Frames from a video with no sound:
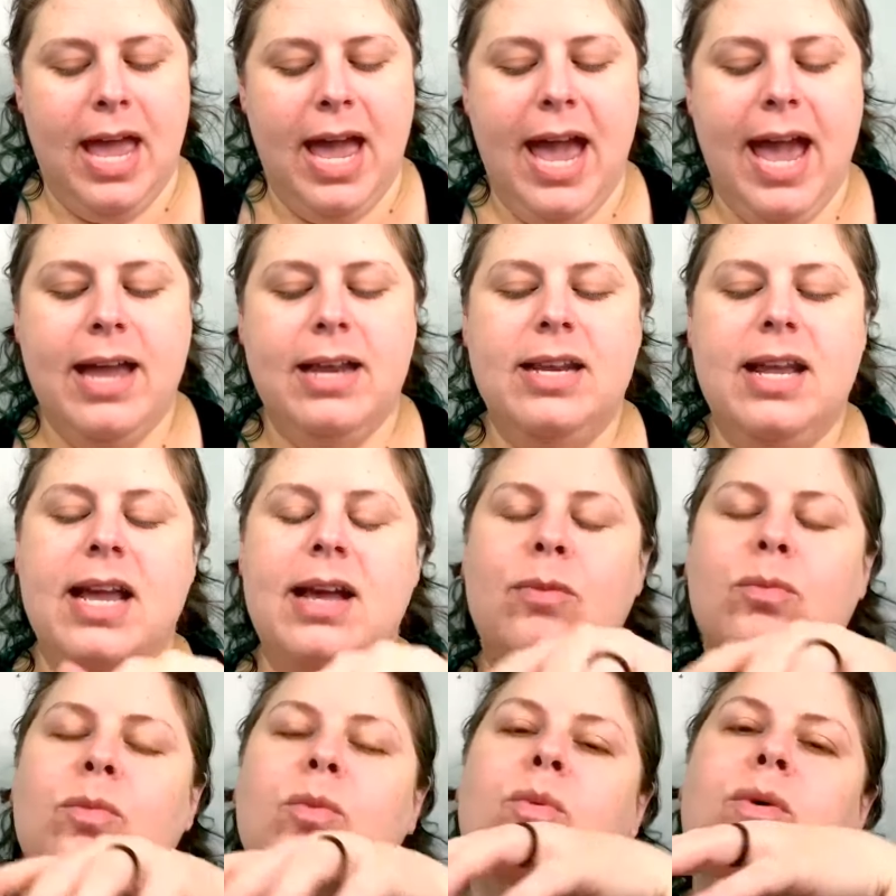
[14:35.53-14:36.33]
And
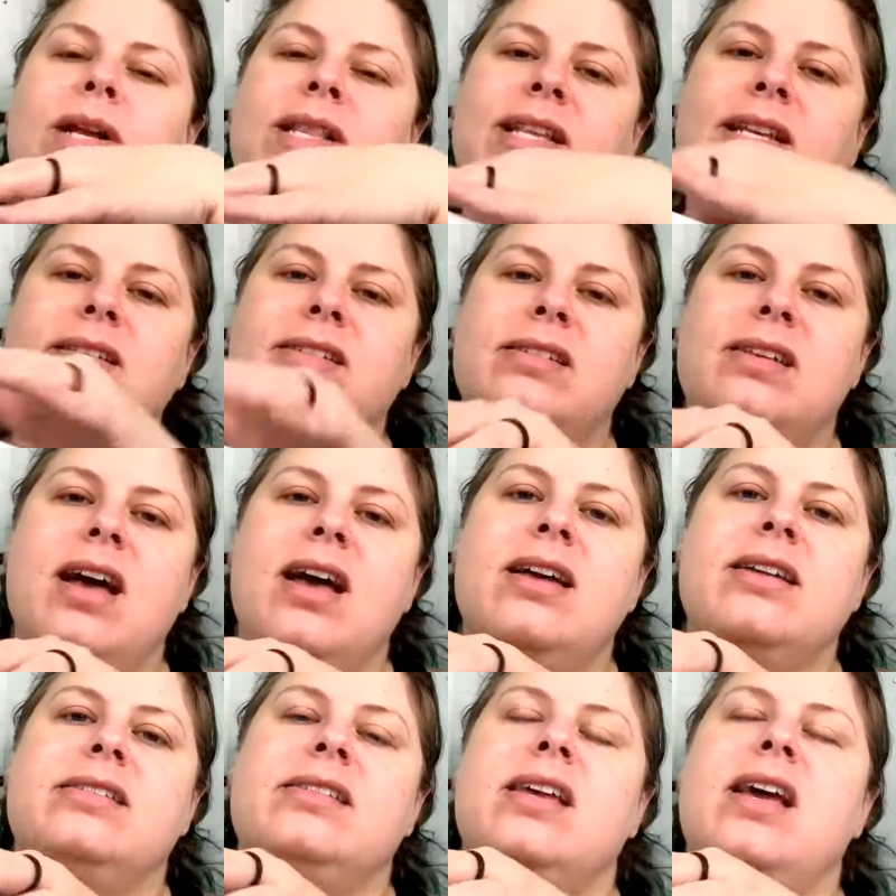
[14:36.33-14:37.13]
what this
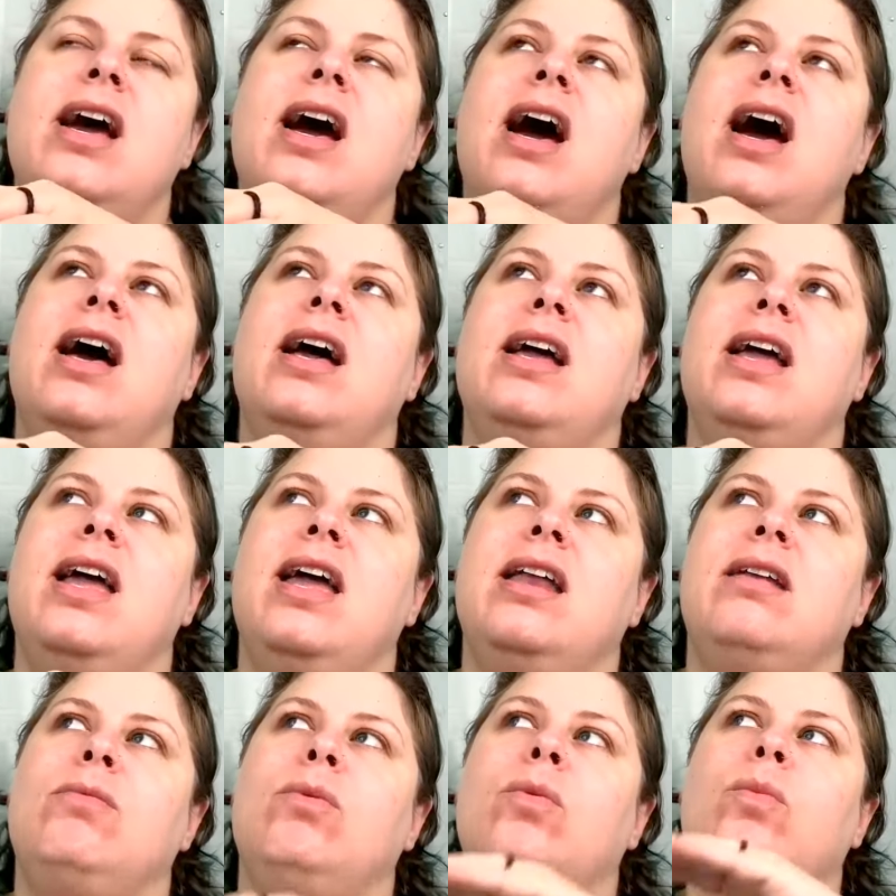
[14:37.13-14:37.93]
does,
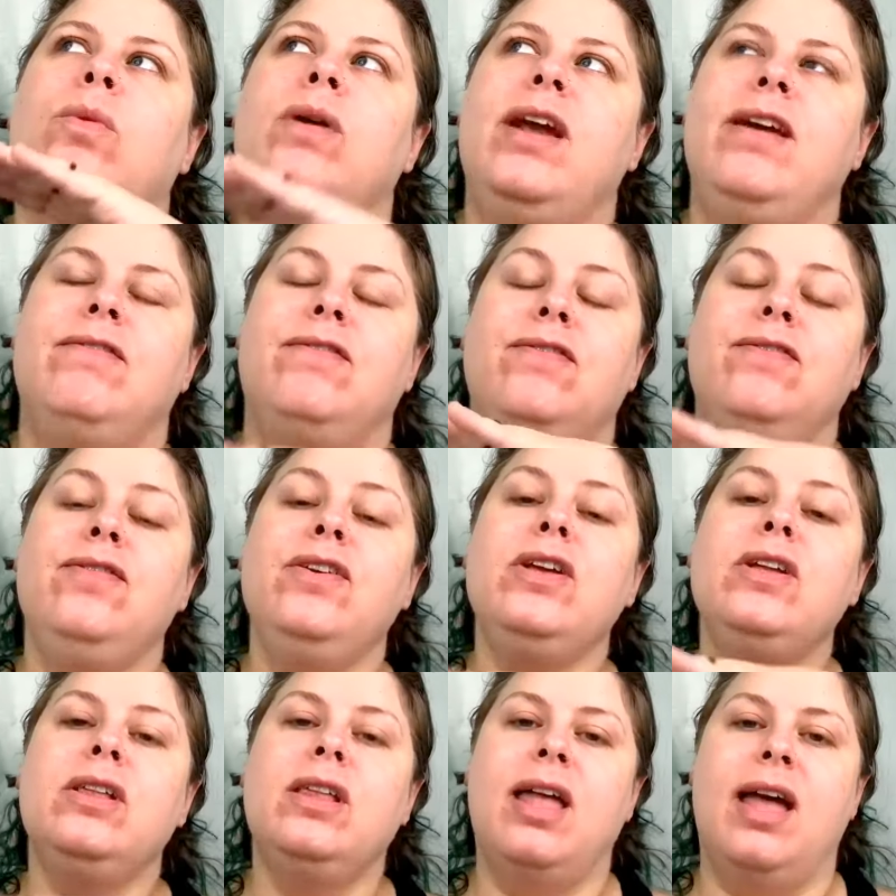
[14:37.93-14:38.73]
and what I
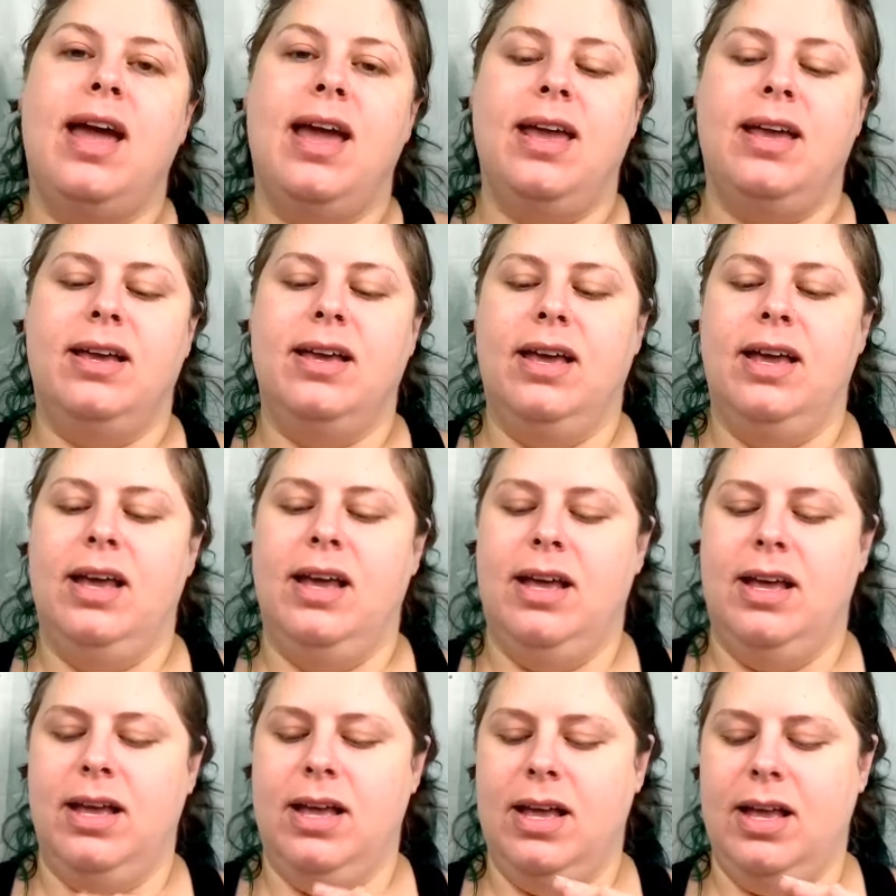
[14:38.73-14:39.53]
feel like
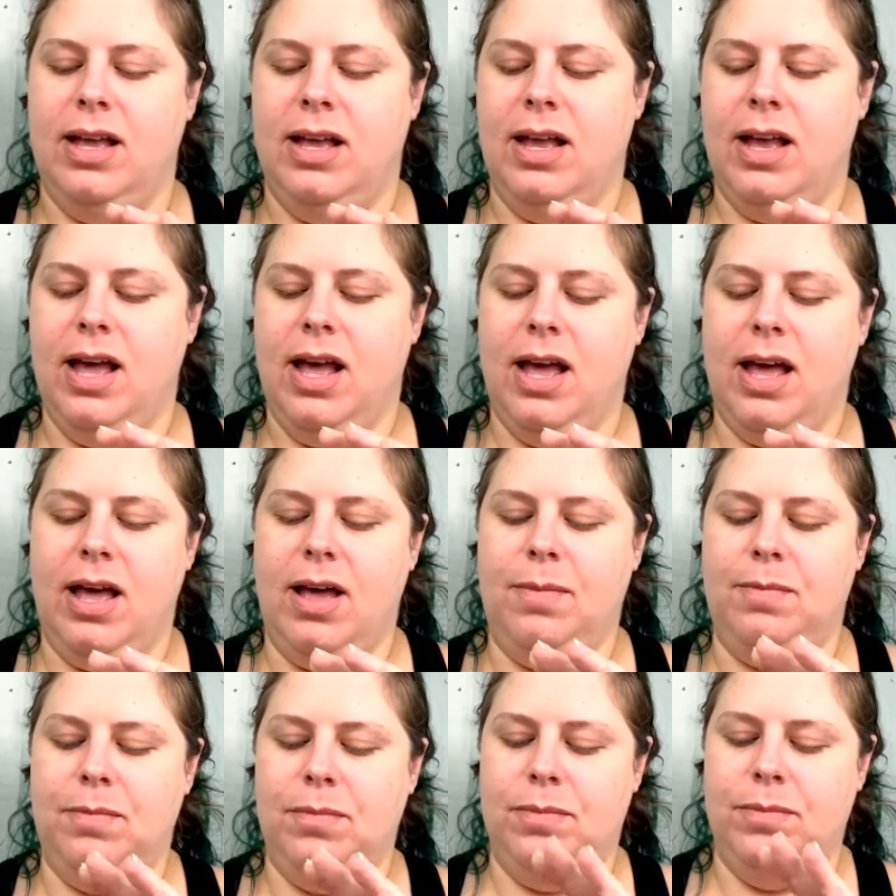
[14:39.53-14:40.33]

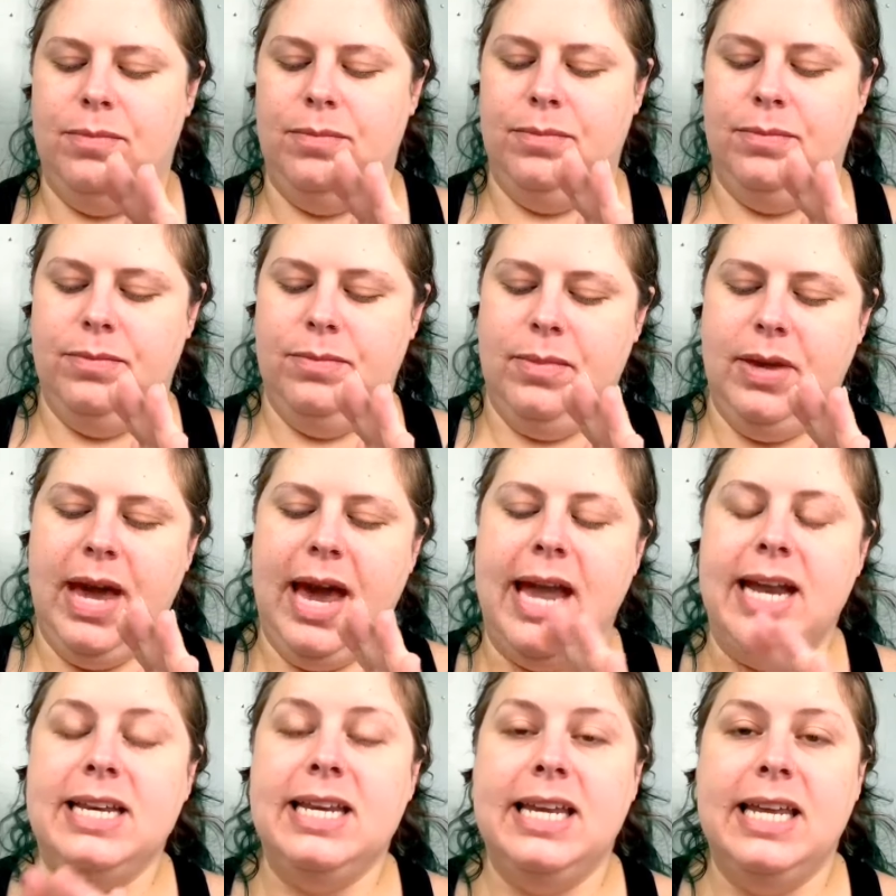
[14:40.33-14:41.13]

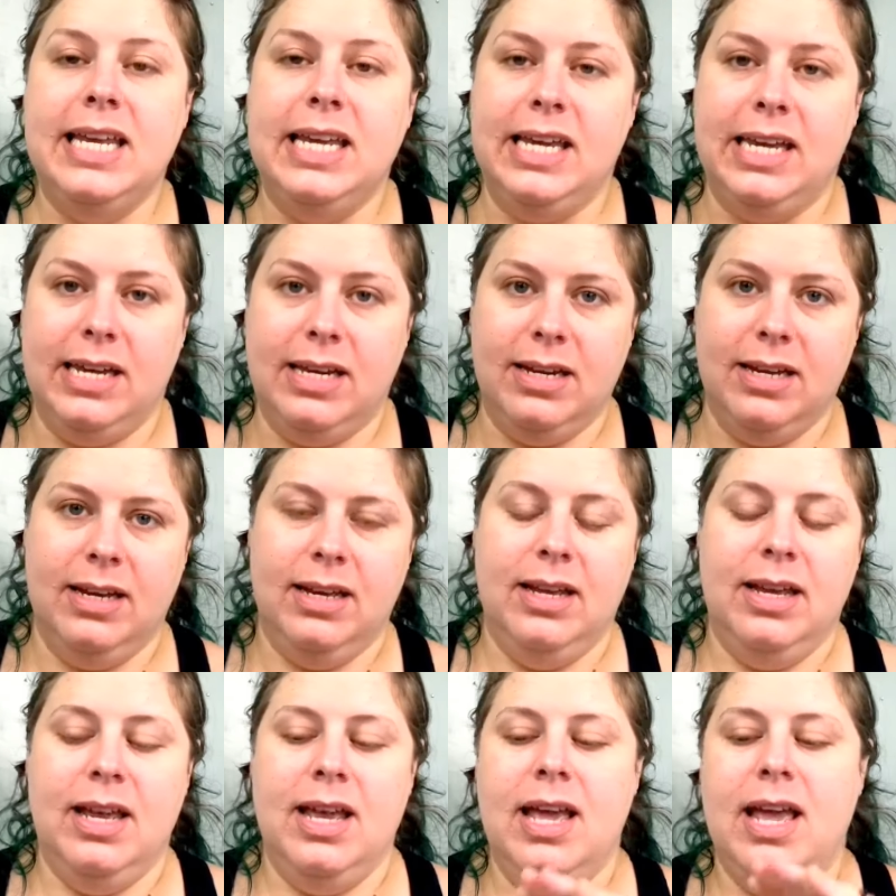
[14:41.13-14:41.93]
I need,
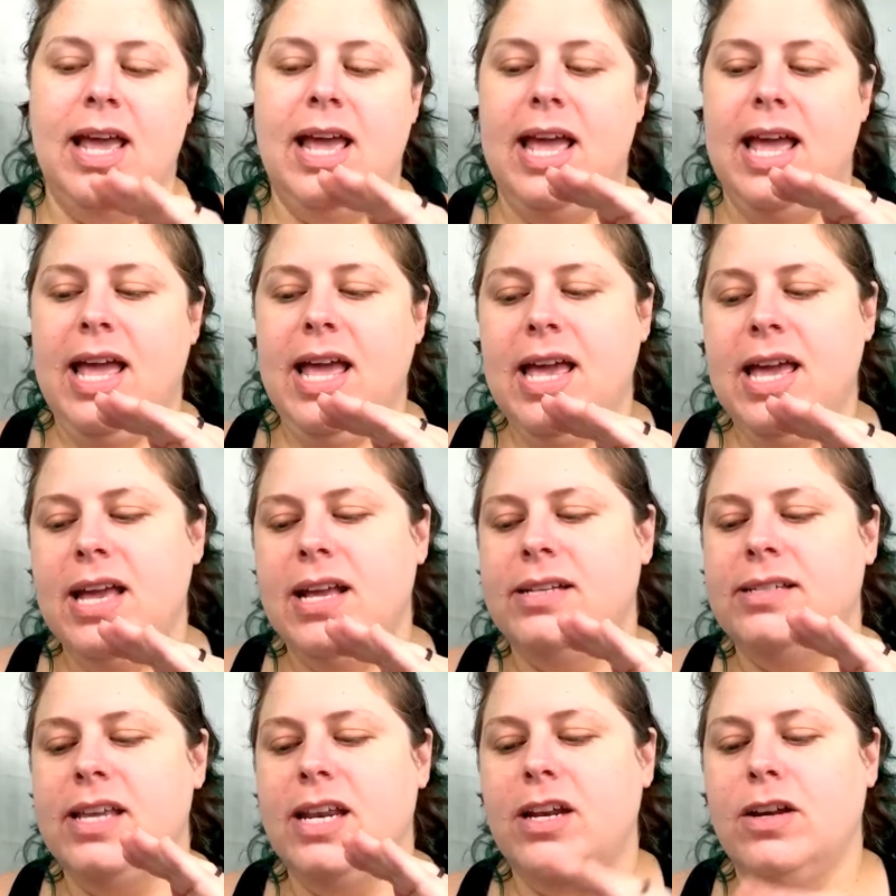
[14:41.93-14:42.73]

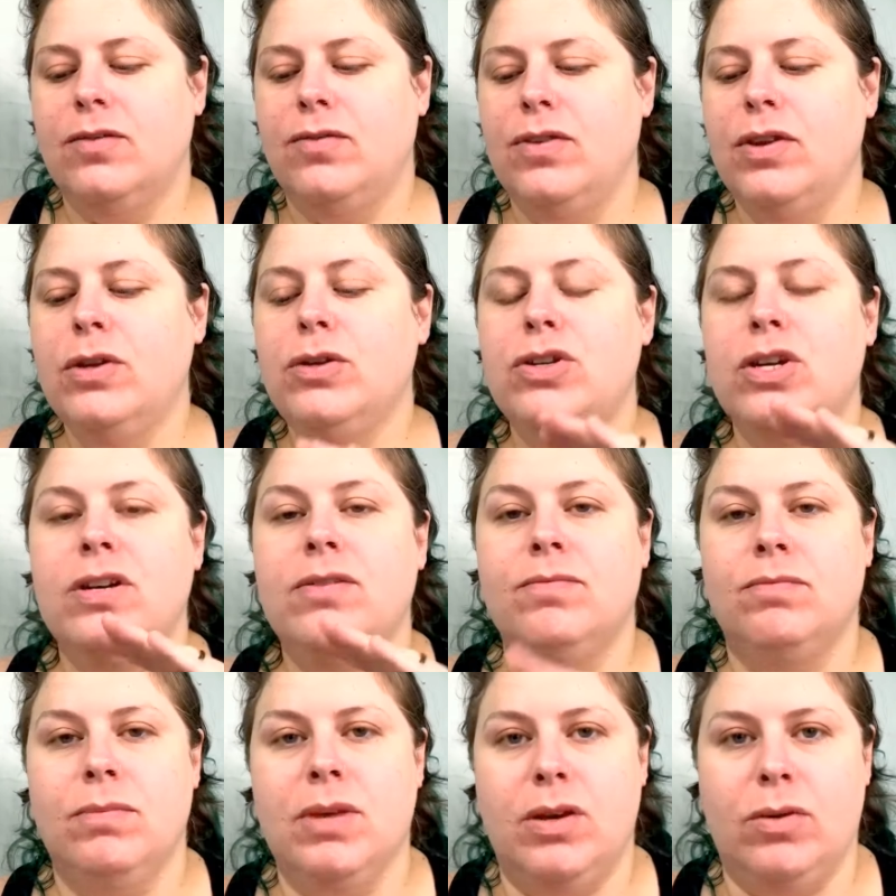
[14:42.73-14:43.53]
is an infusion
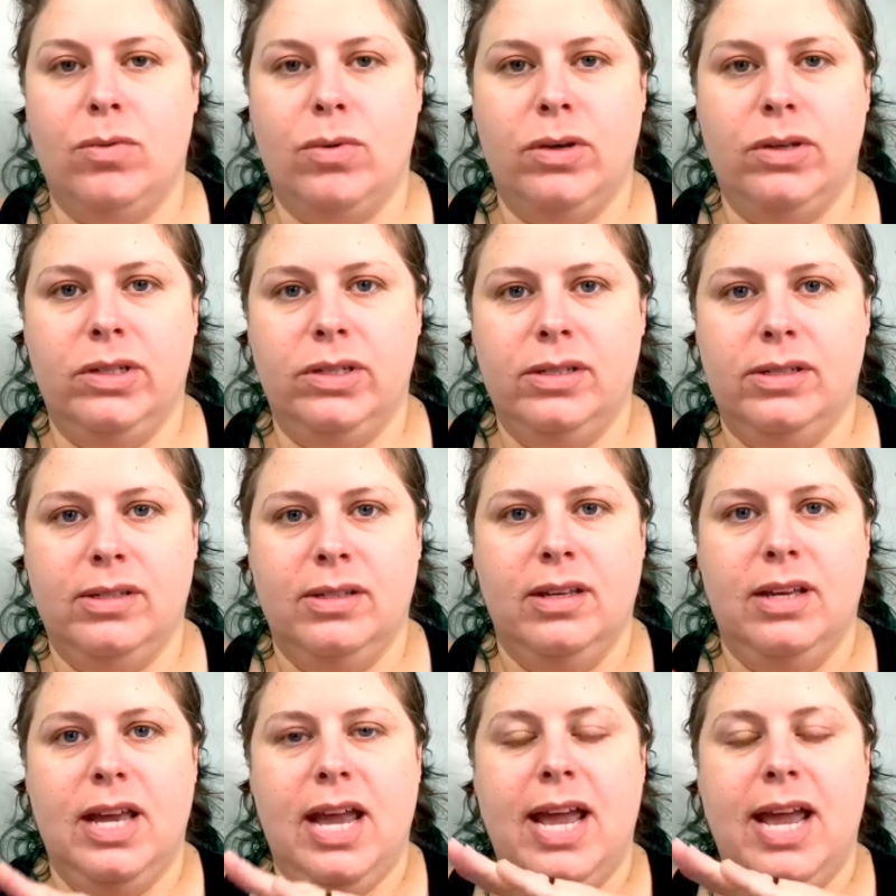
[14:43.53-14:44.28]
of minerals.